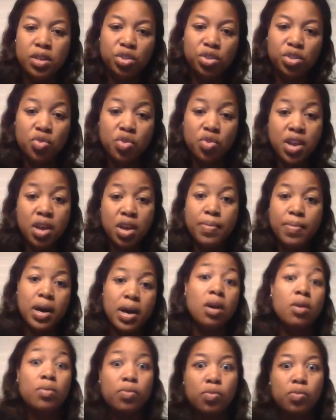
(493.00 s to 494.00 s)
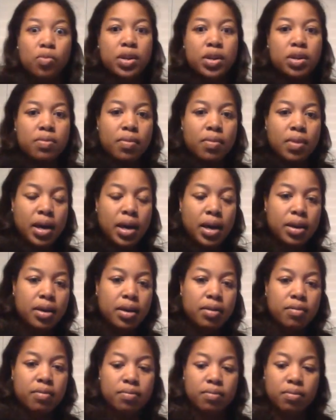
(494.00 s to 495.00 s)
story about what my
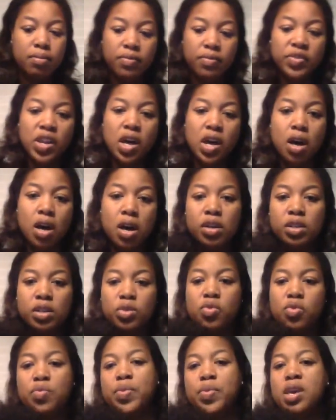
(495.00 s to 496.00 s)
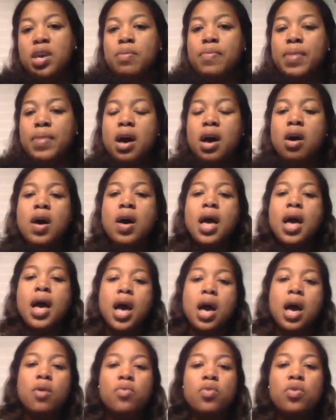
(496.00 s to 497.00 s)
vlogs will be about.
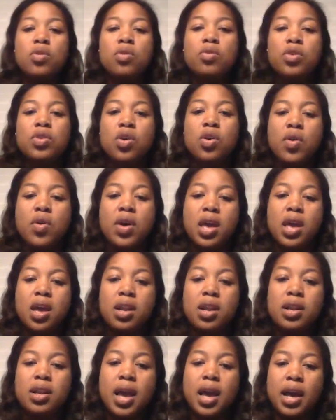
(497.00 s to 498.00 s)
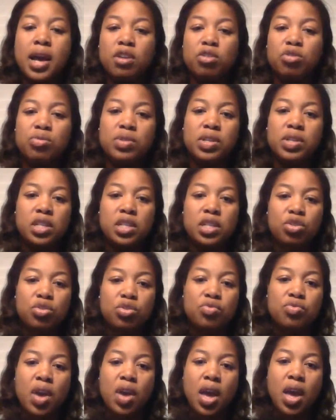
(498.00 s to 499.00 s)
I will go ahead and actually
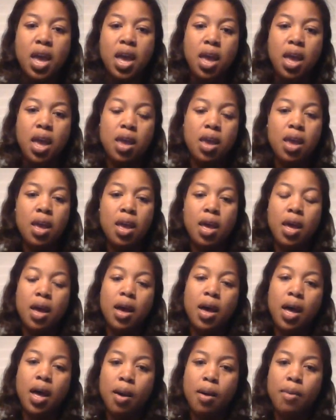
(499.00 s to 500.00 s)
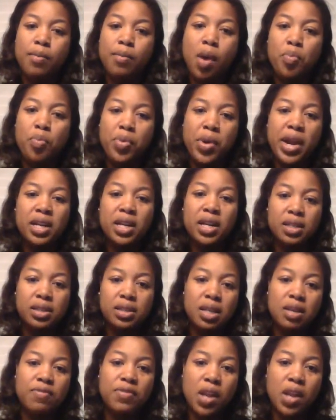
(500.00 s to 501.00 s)
do a
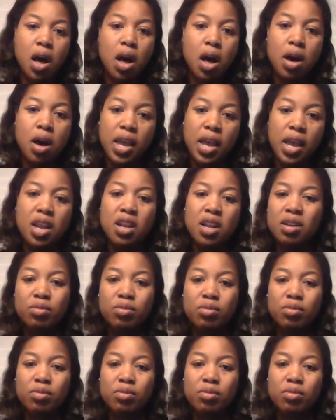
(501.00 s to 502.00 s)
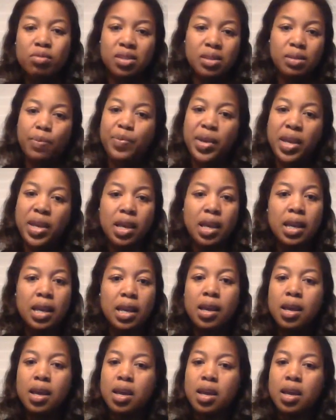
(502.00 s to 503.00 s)
pregnancy vlog, and it'll just be,